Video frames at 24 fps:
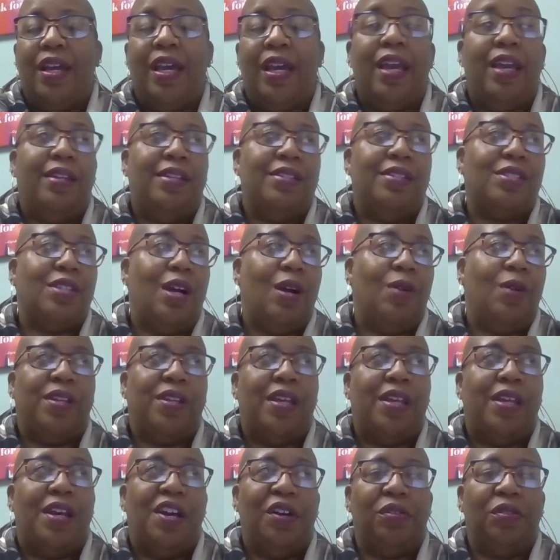And it's
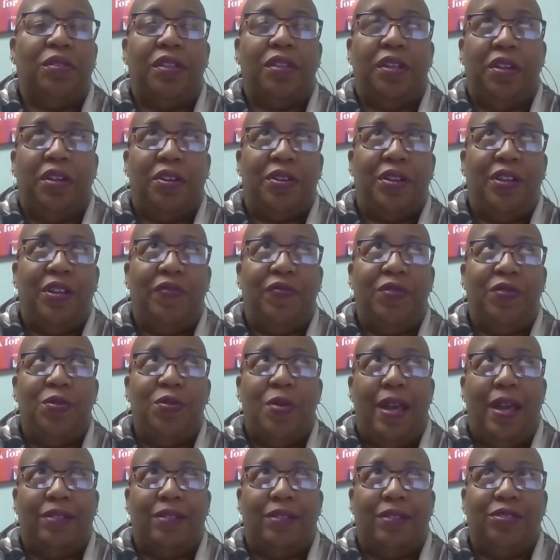already out there. If
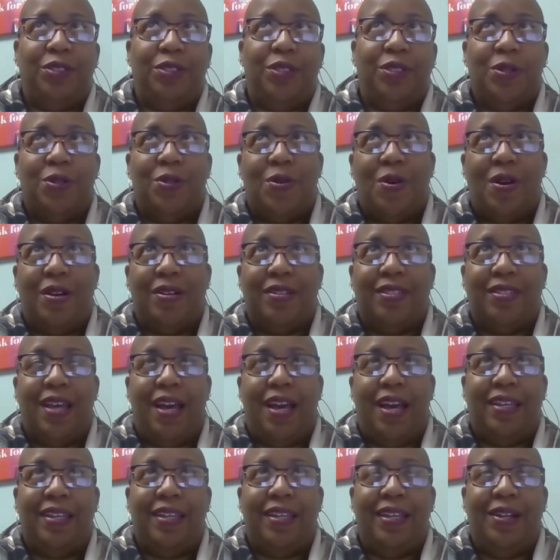you actually go to our site